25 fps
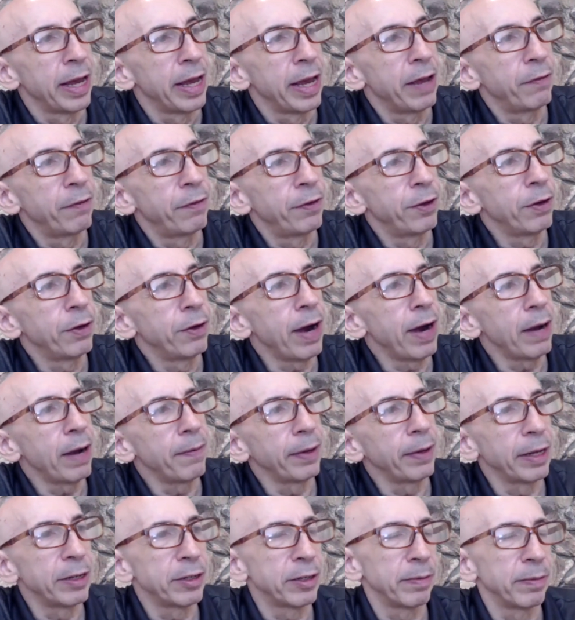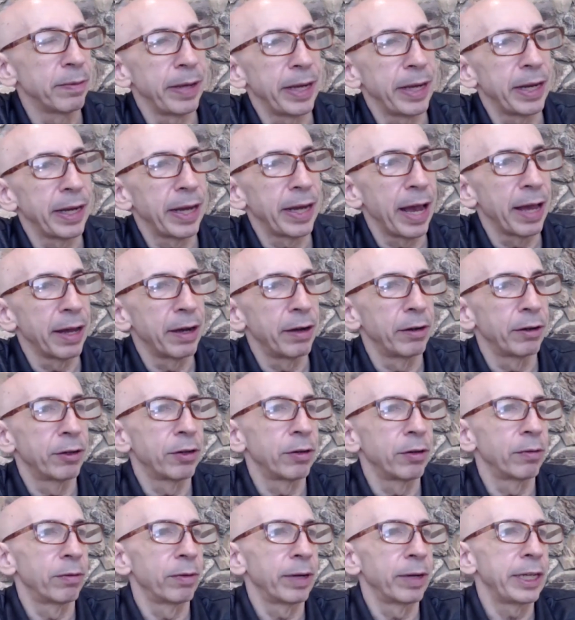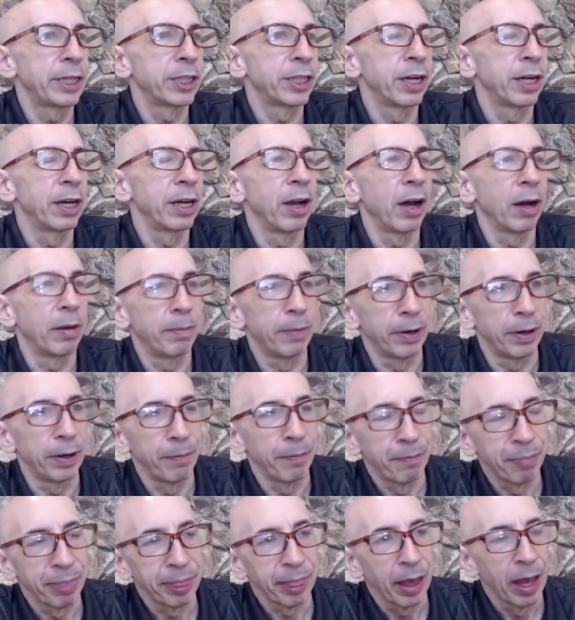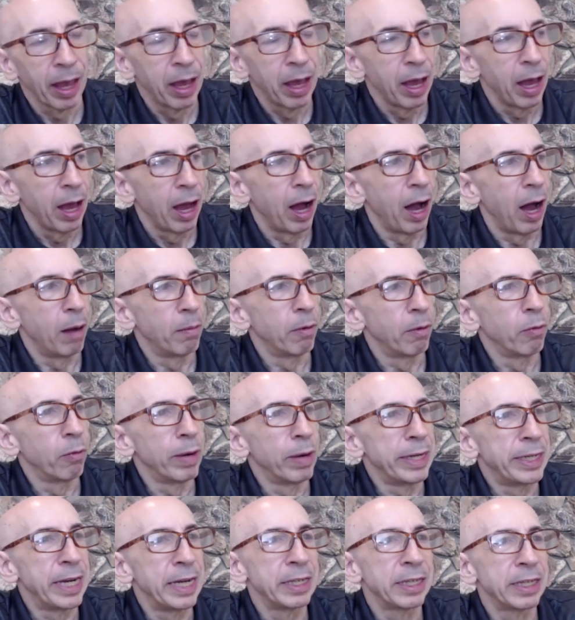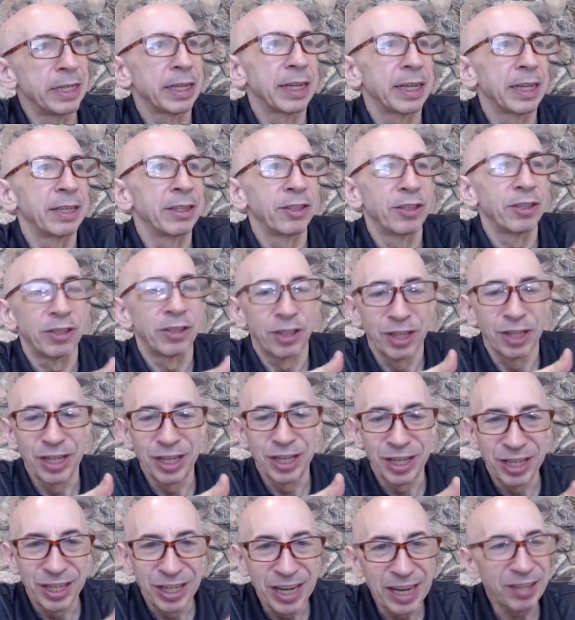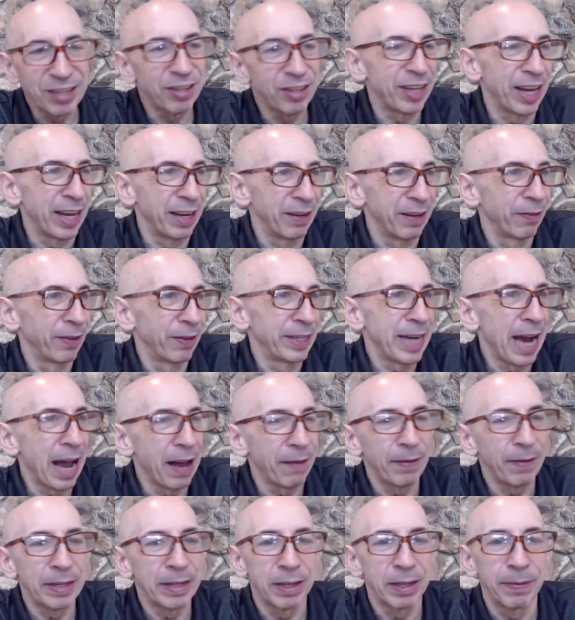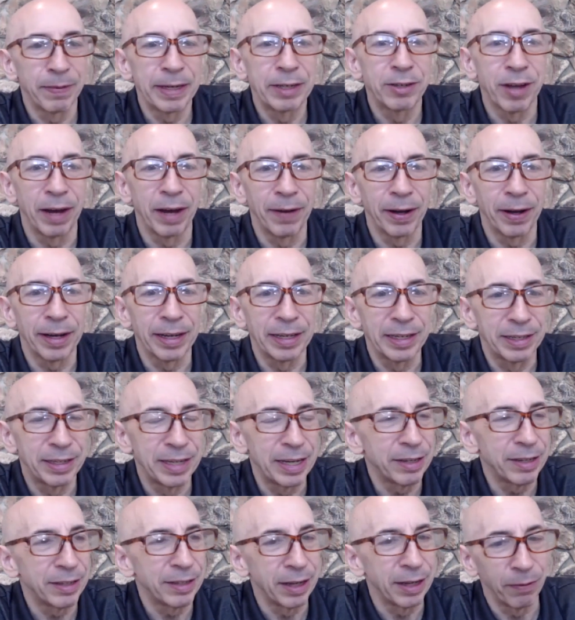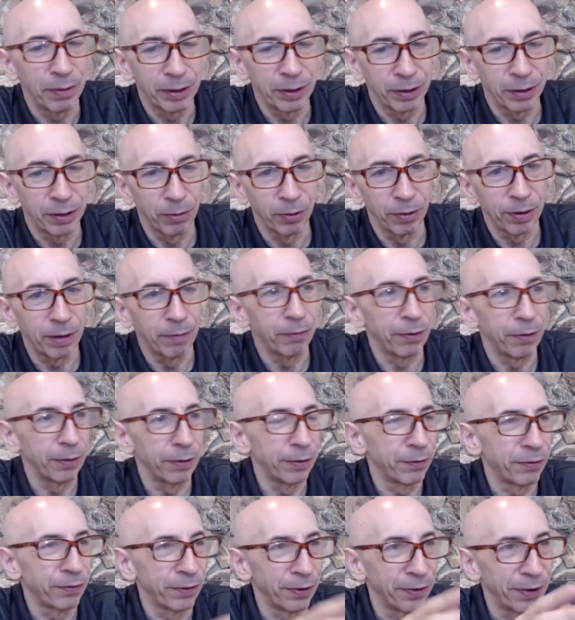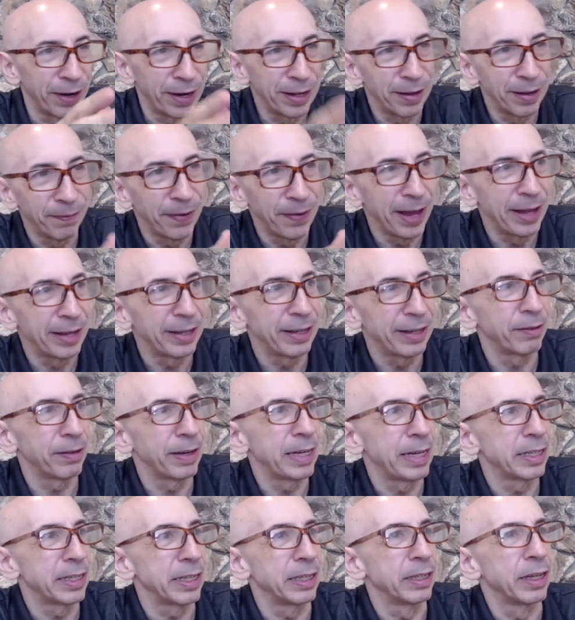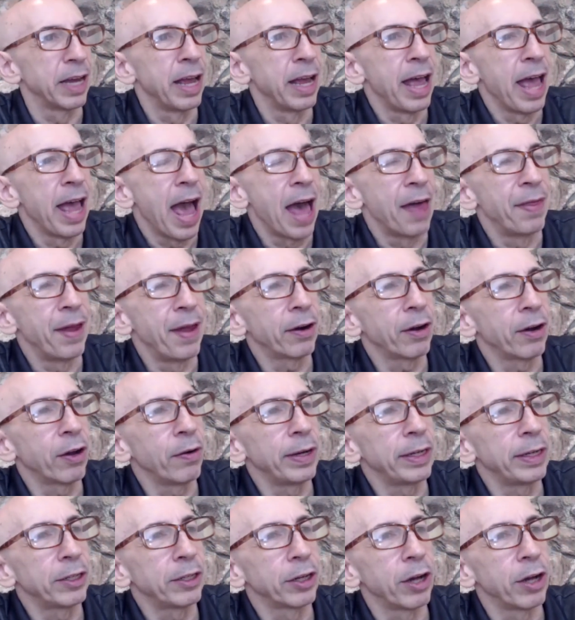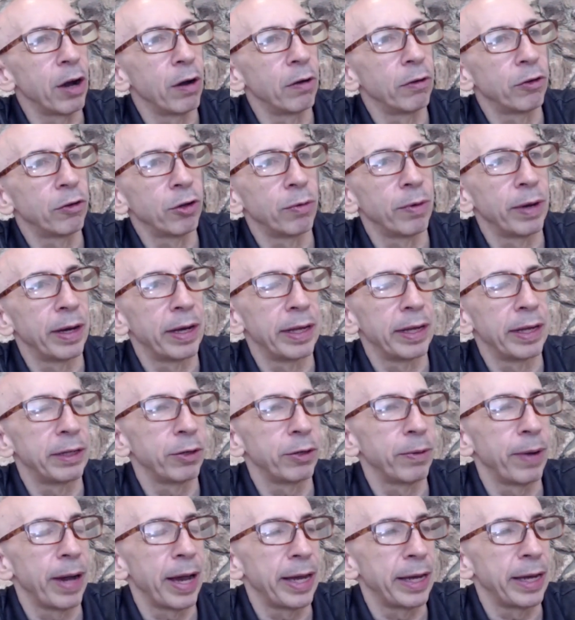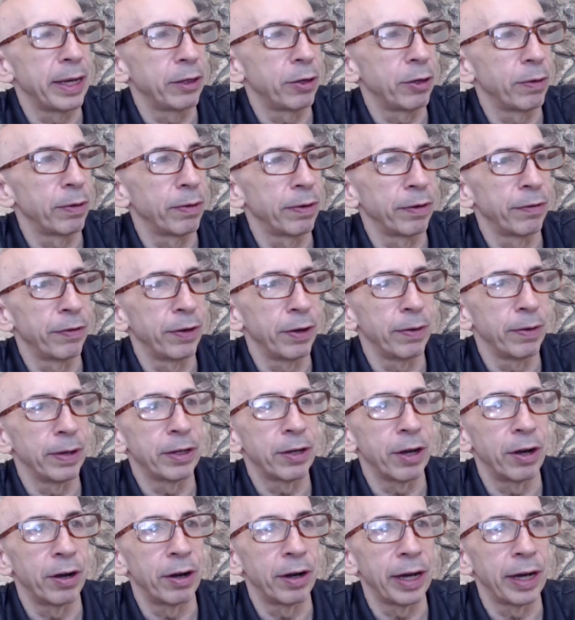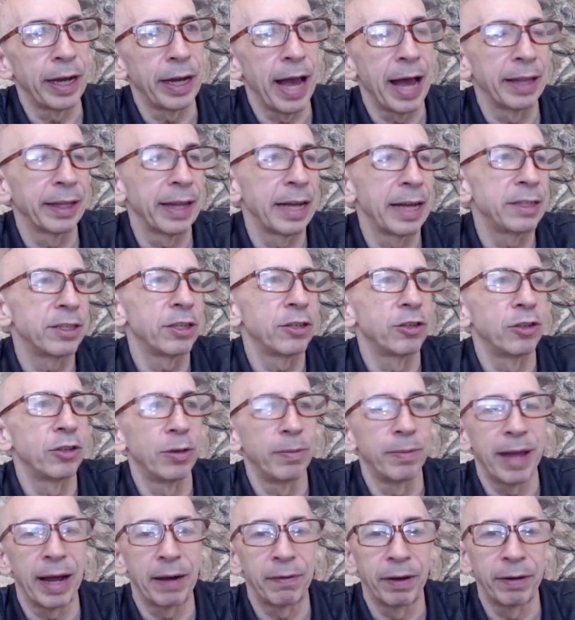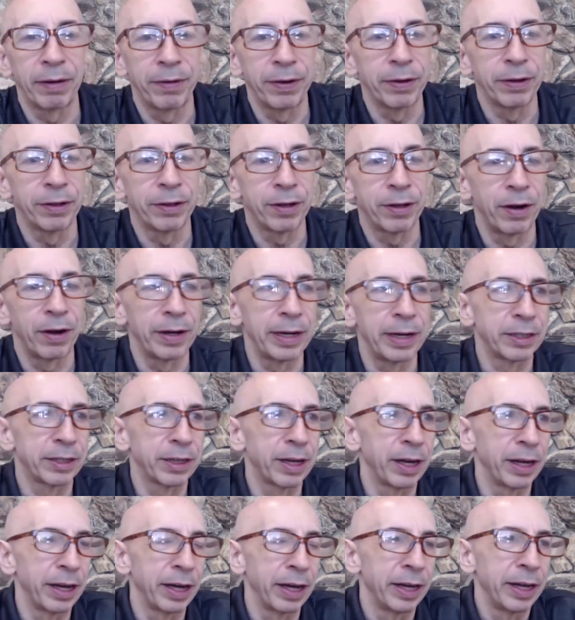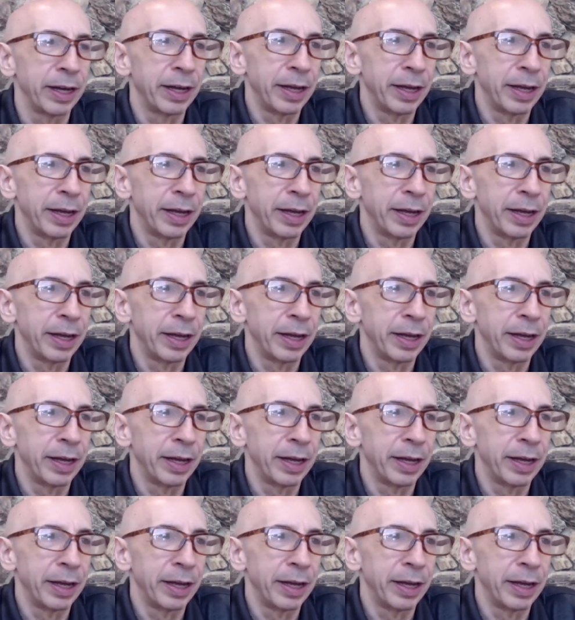if you're able as a mediator to reach a number, which is consistent, which happens to be somewhat consistent with the rule of thumb for independent reasons, and they're going to go to a review attorney, and let's assume that review attorney is going to